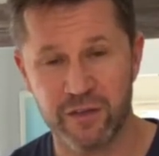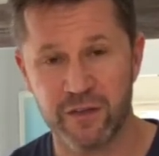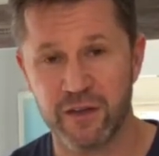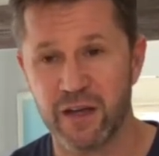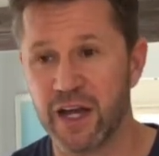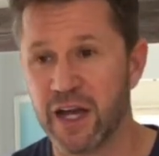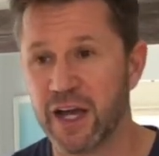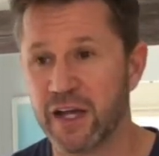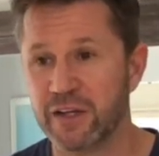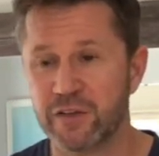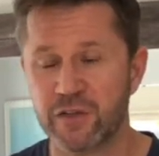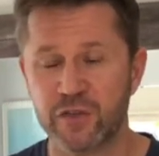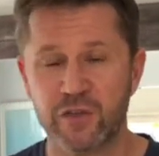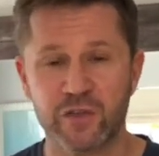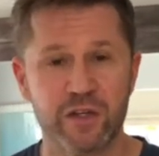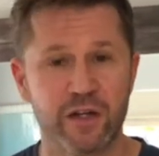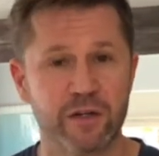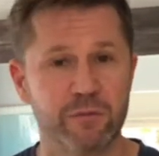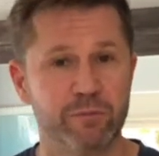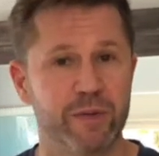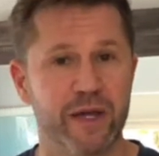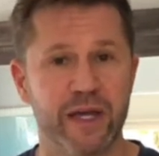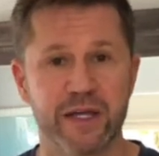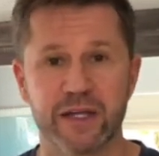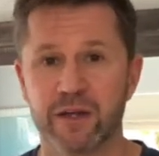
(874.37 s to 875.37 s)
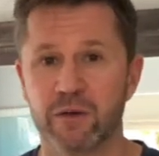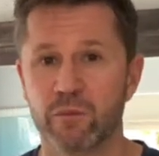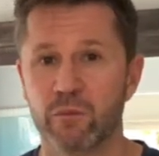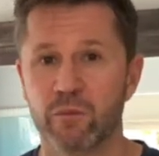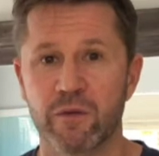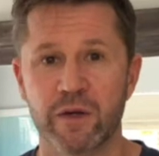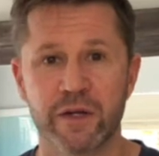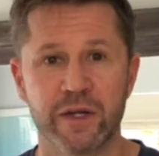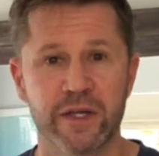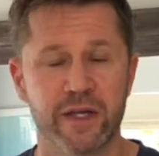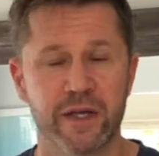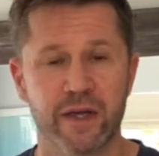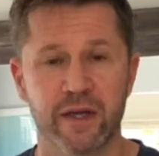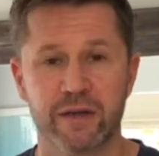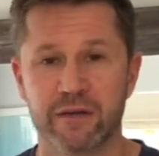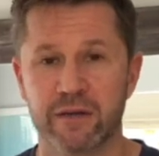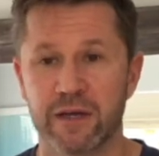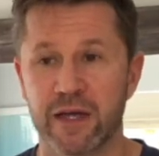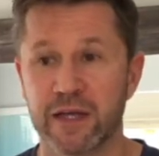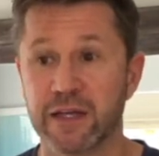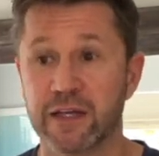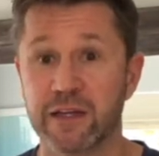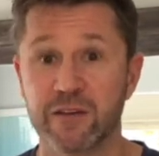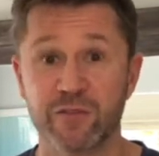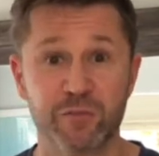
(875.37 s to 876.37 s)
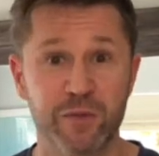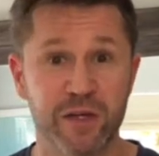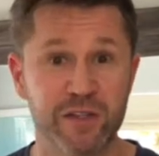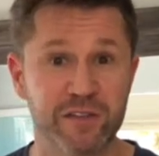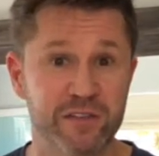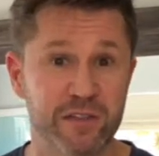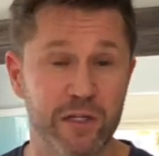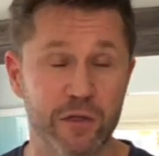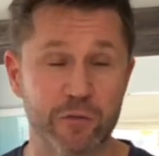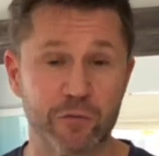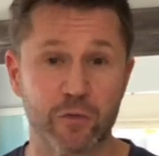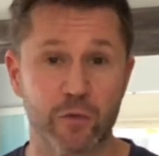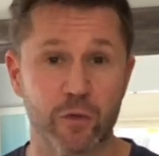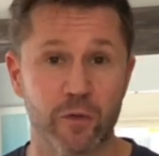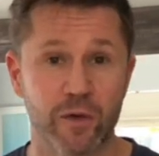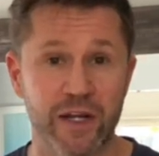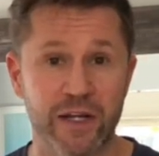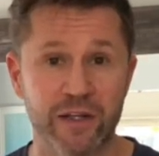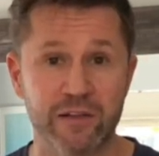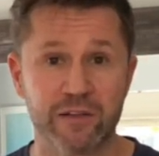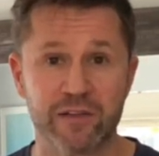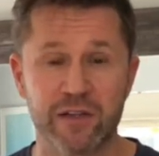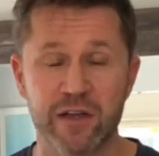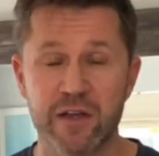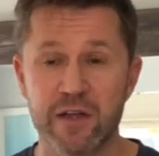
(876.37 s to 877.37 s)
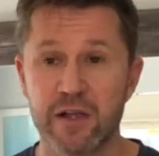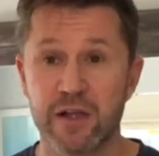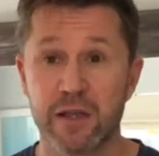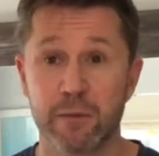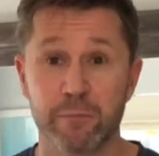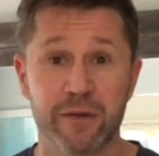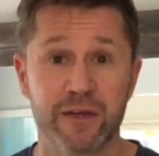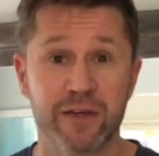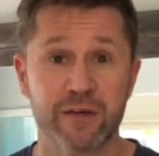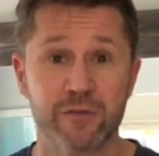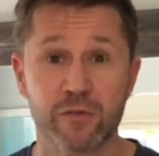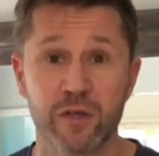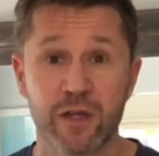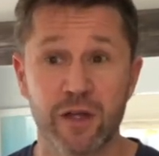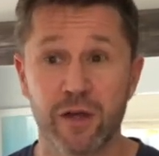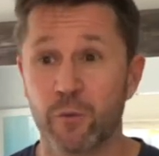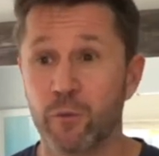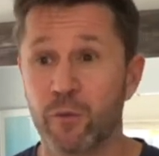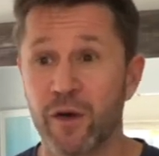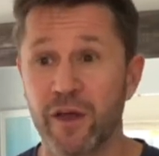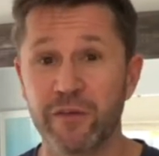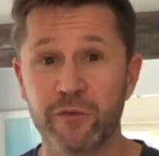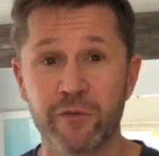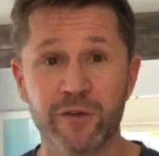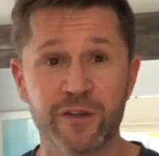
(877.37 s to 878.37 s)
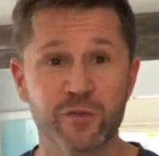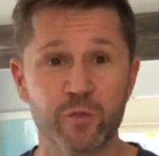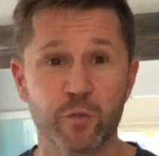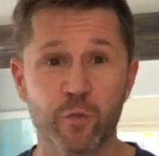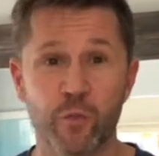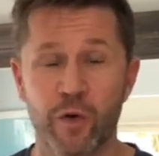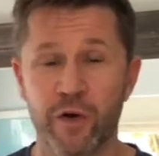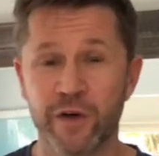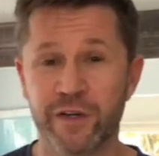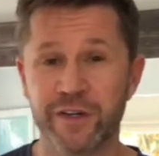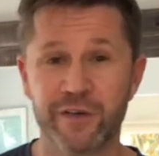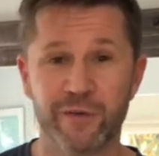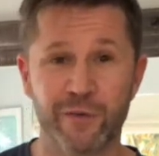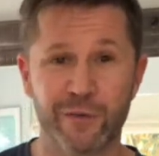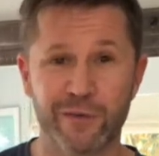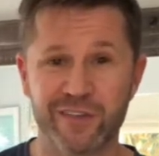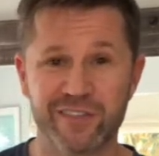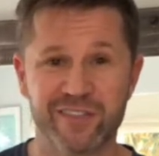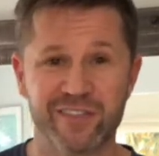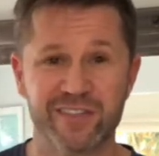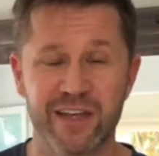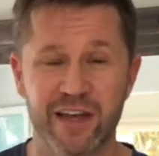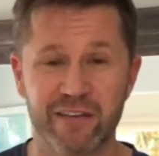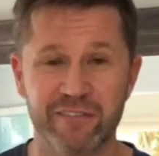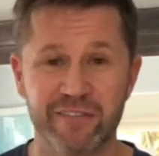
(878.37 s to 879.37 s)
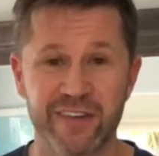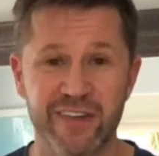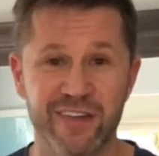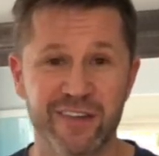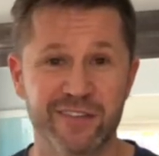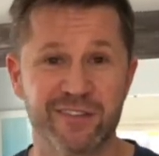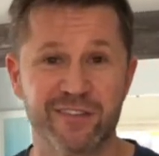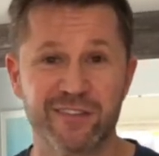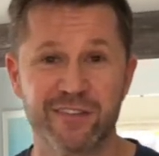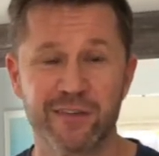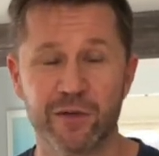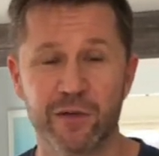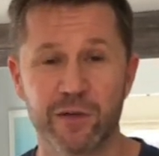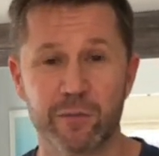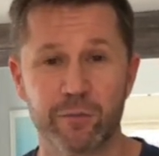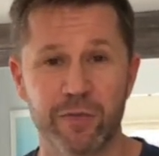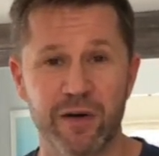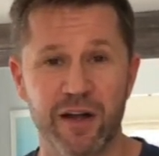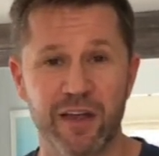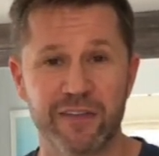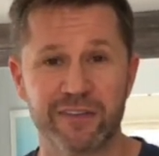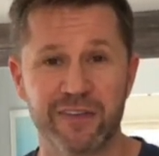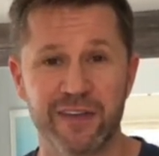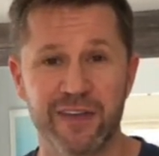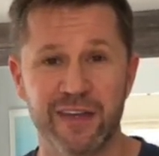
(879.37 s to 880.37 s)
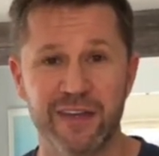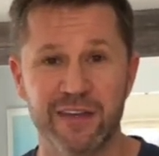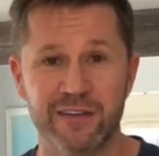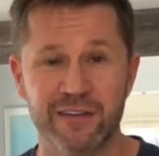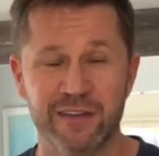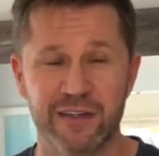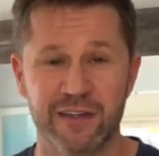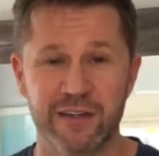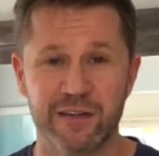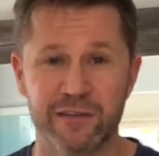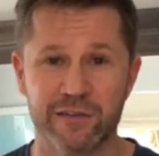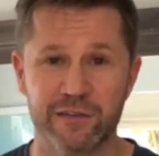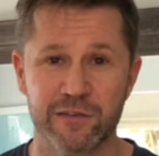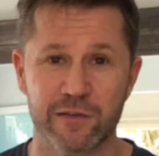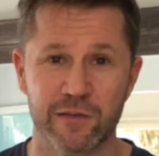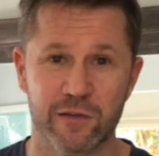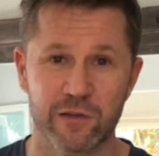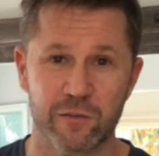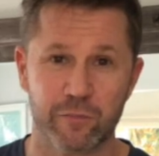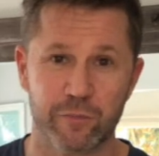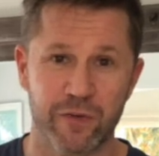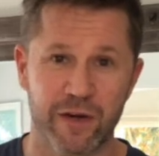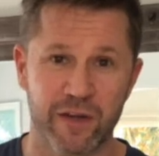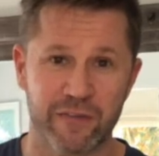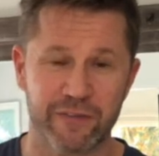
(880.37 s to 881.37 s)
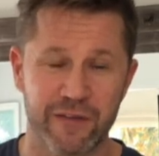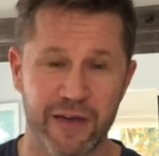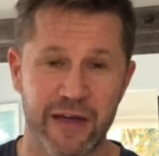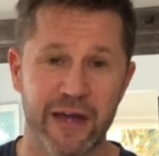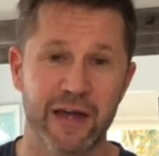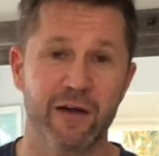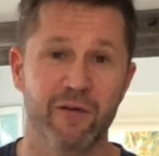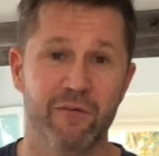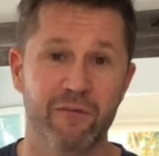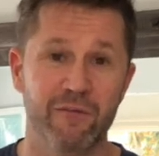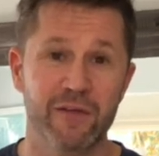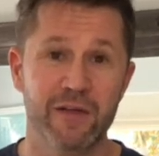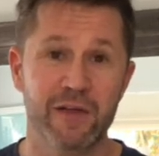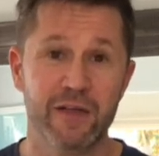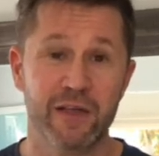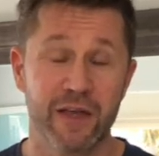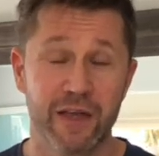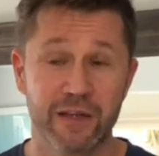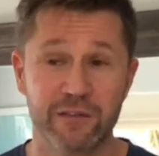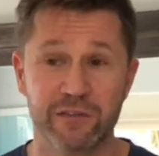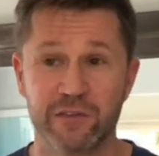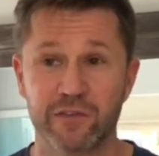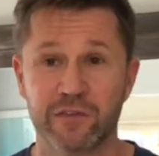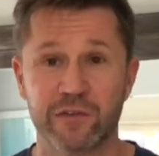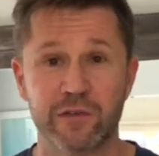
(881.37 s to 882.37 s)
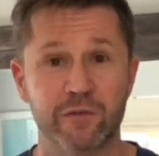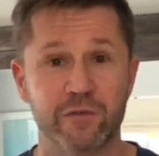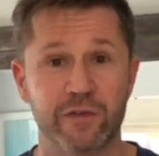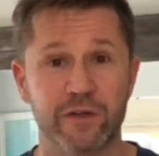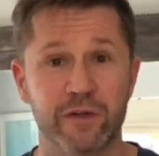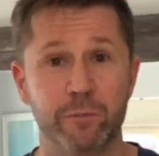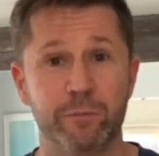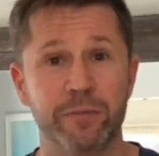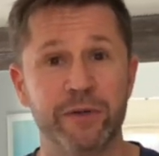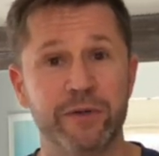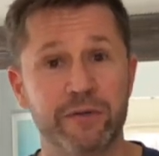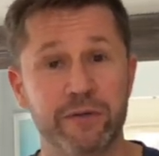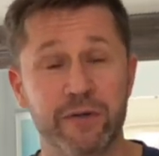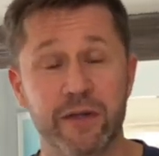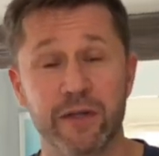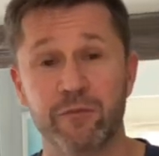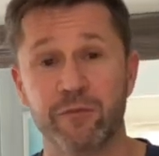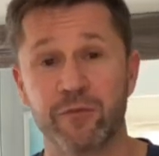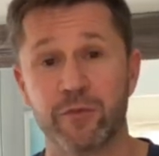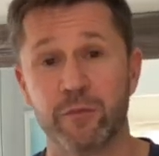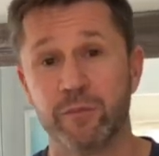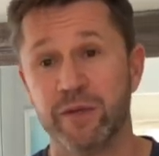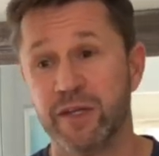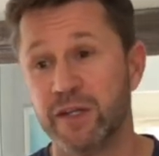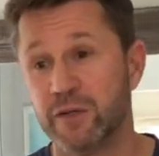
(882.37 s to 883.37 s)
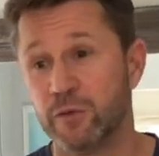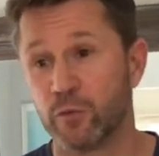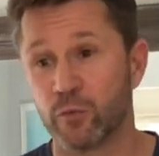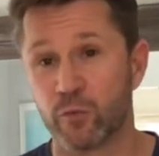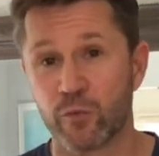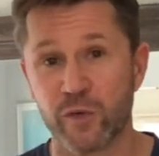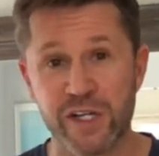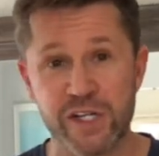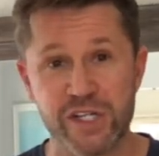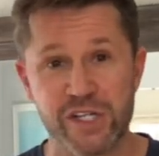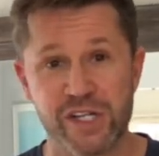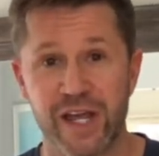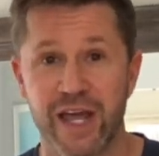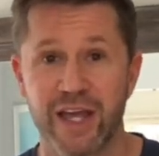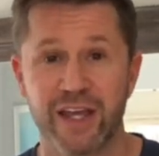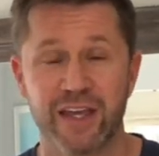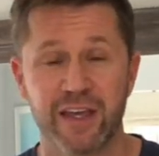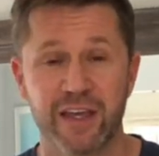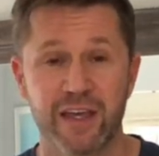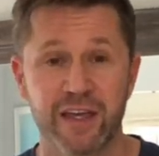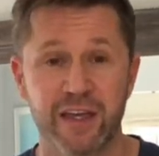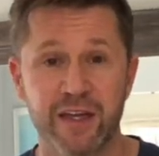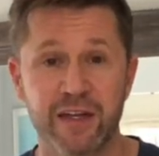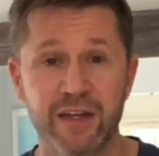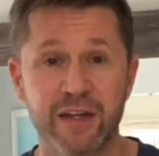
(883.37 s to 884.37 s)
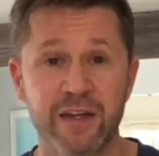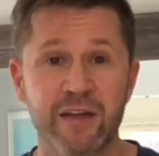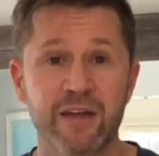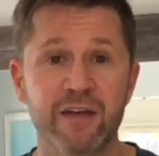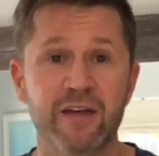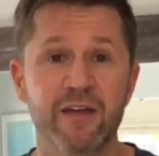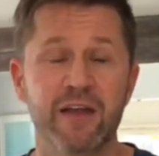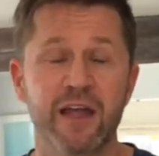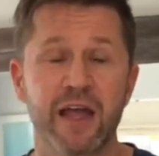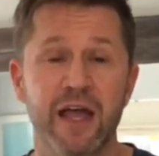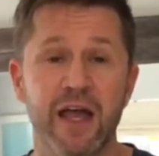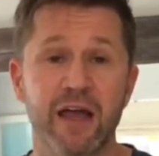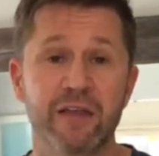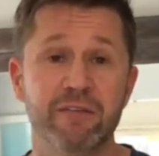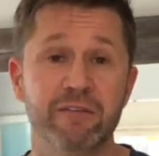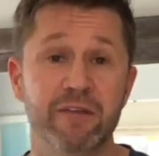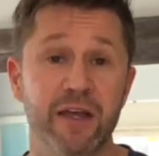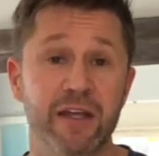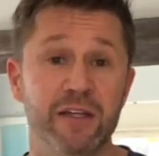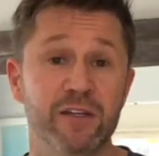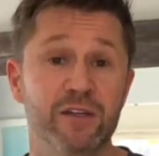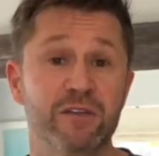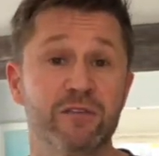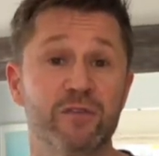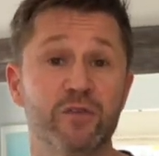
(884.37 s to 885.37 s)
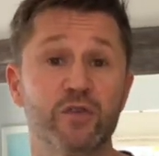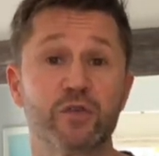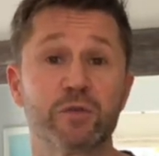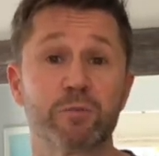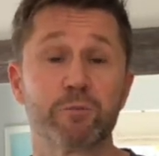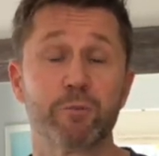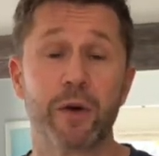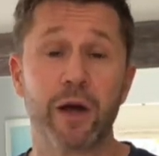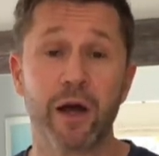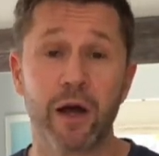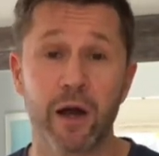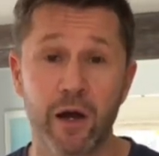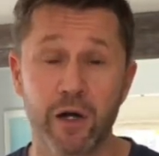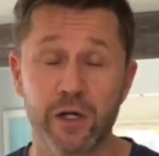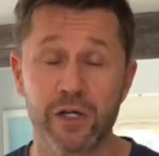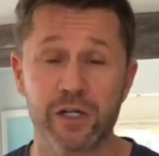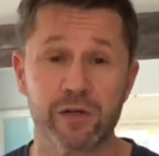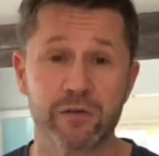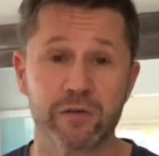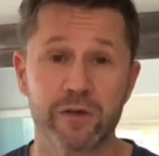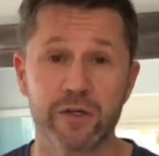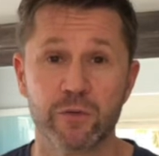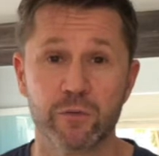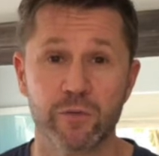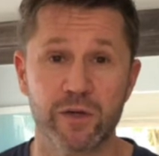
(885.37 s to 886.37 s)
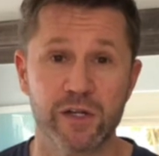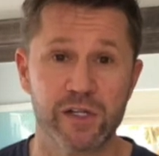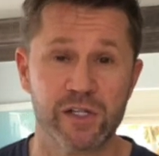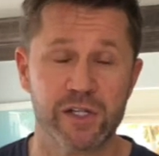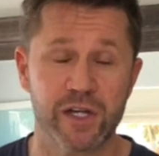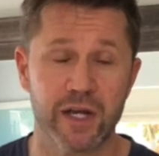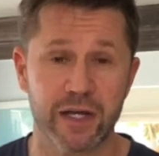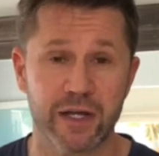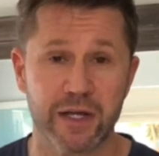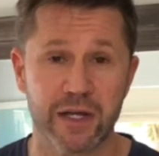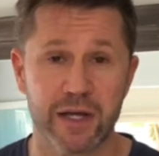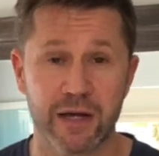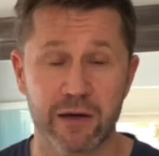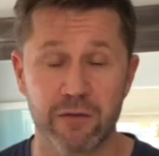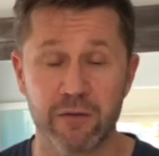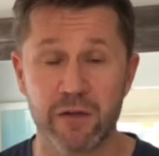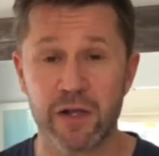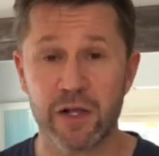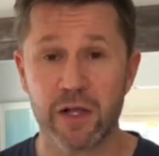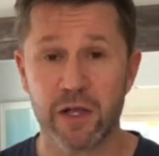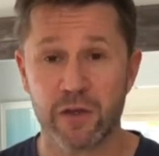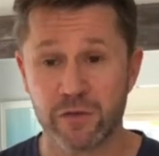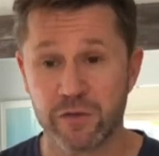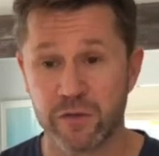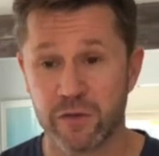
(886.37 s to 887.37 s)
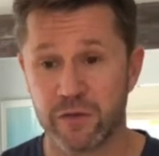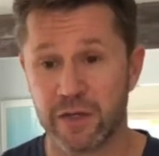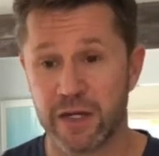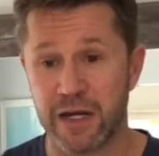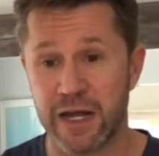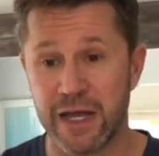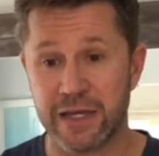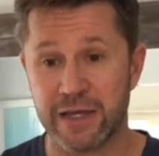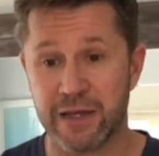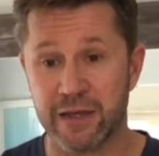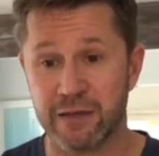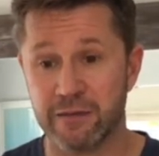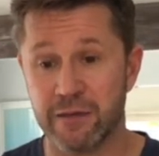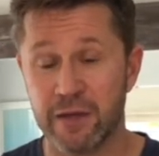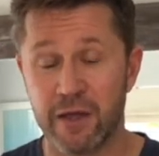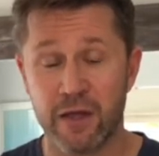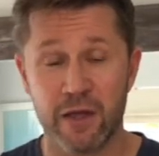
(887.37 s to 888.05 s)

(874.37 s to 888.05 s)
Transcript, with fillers: I just start back at 1 again. I give myself grace because whether it's 1 or 7, it's still a breath in and it's still a breath out. It's still an ability for me to recheck in and then partially recheck out so that I can